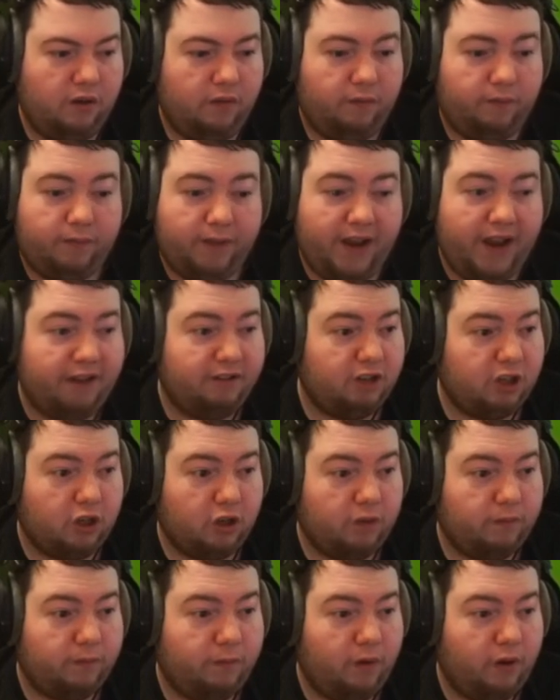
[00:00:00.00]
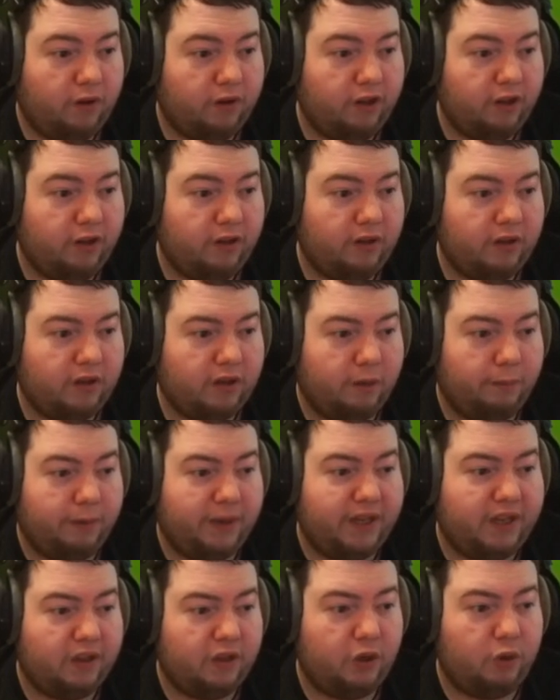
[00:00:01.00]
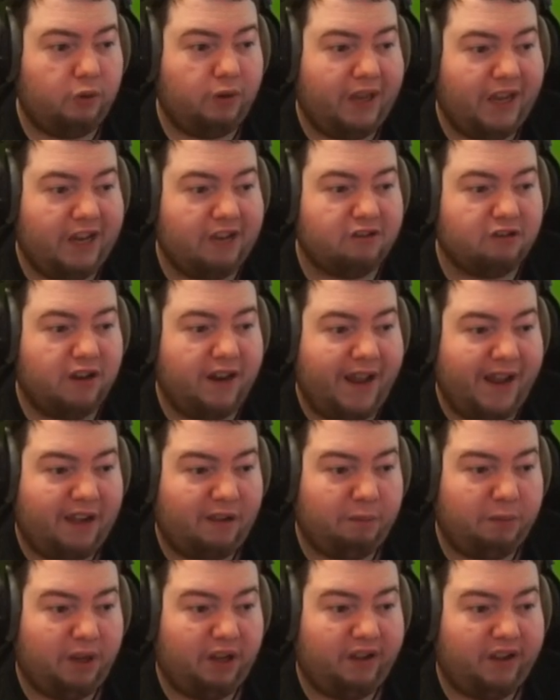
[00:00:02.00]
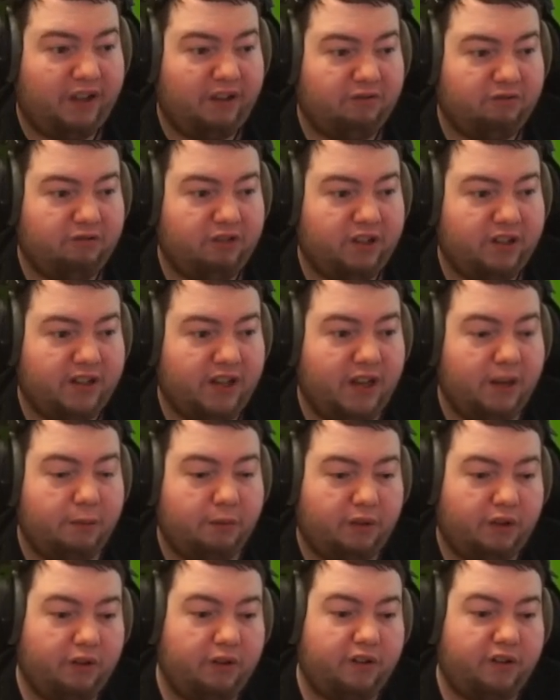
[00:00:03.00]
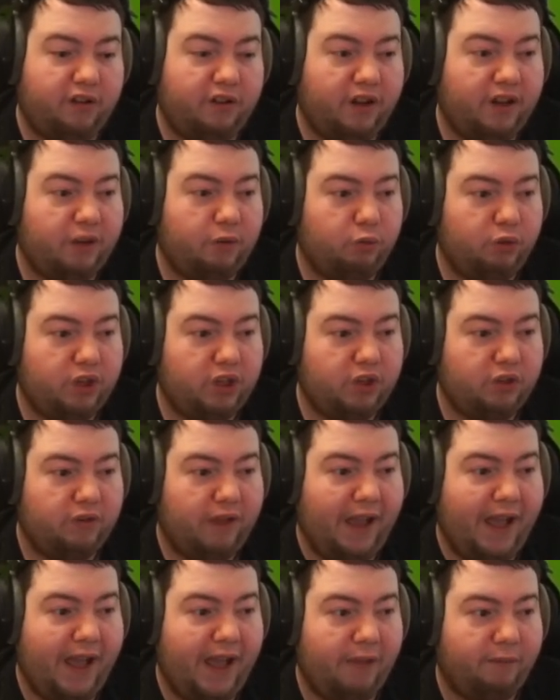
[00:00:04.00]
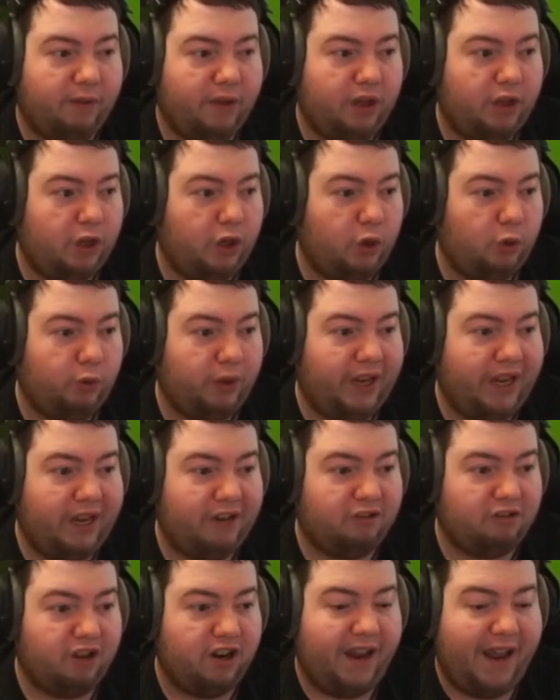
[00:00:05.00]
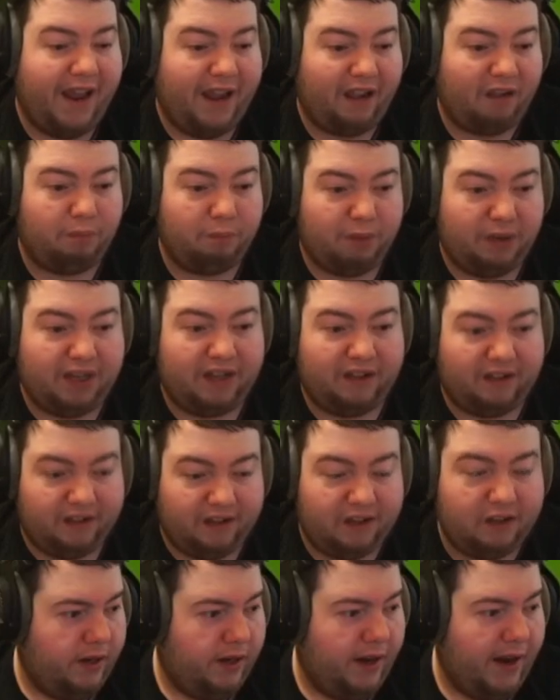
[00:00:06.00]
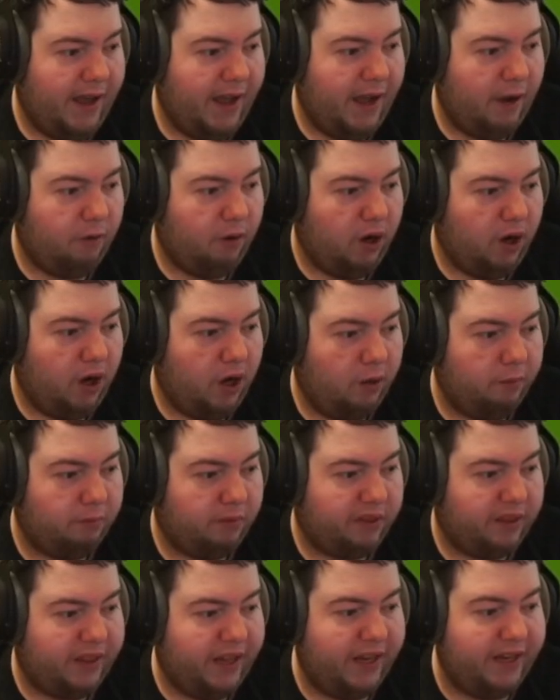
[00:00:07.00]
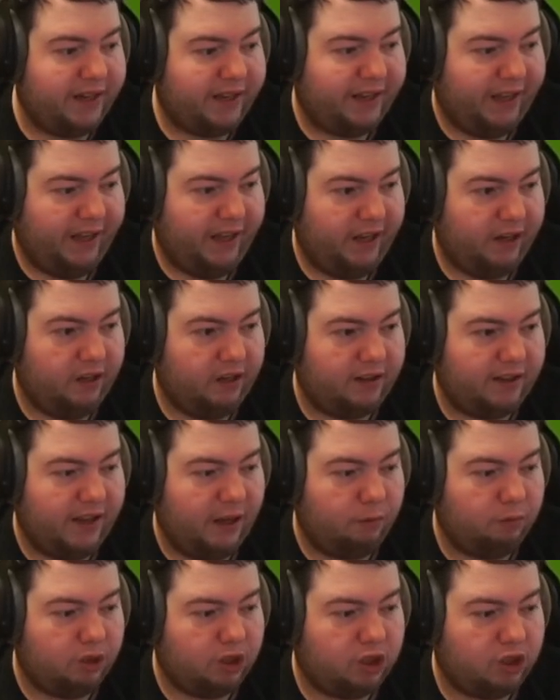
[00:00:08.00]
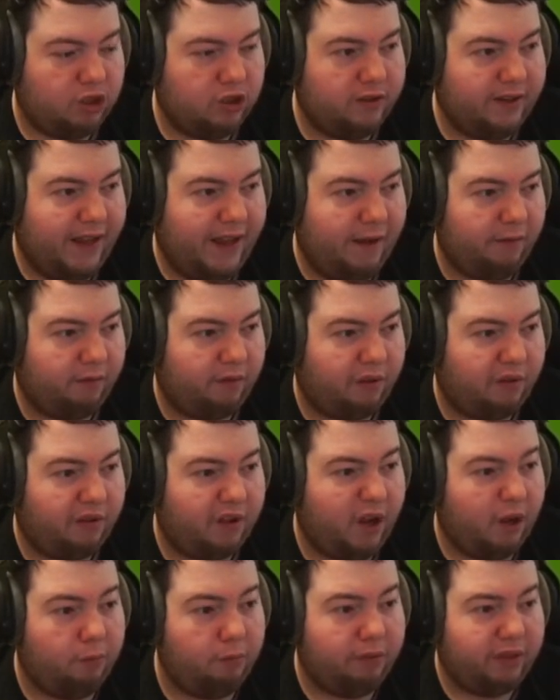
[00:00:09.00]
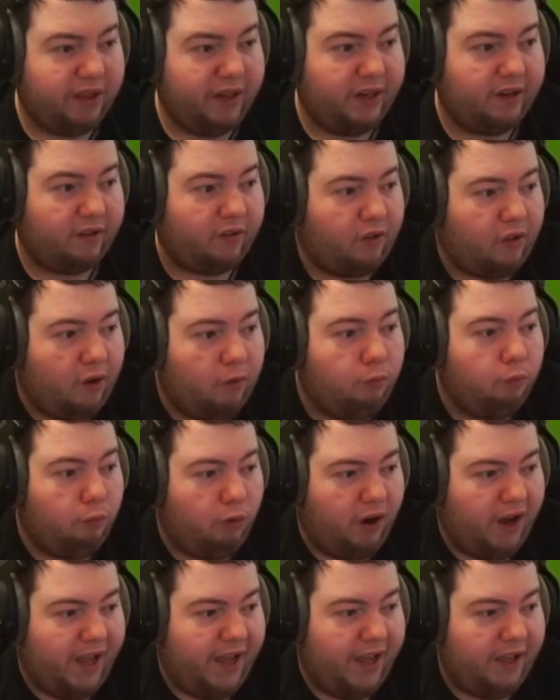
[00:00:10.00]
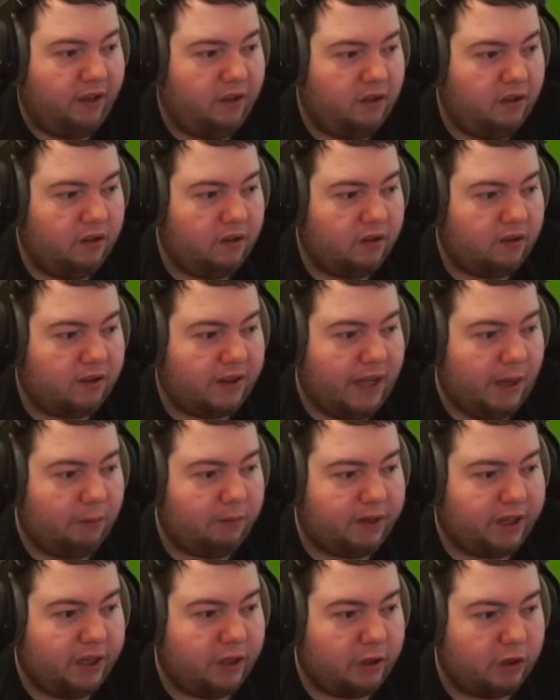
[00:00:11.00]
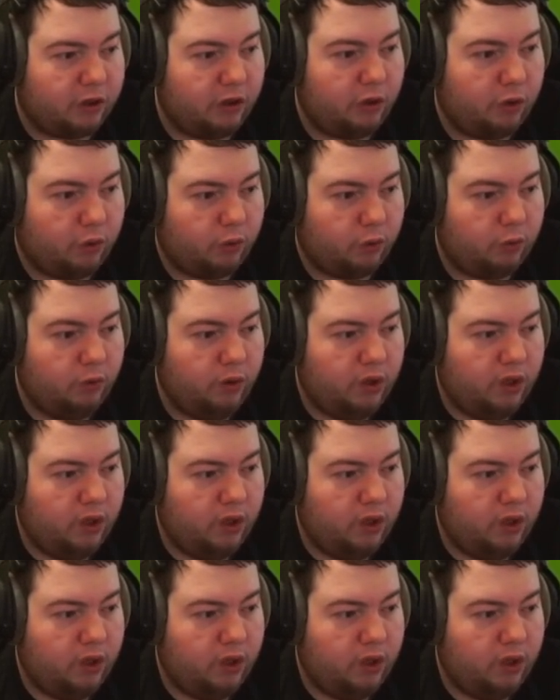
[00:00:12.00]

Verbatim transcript: Very good fodder. Complete the new era SBC three times. So it looks like we do have a new era SBC. Now, I'm thinking that we should have something somewhere that we can do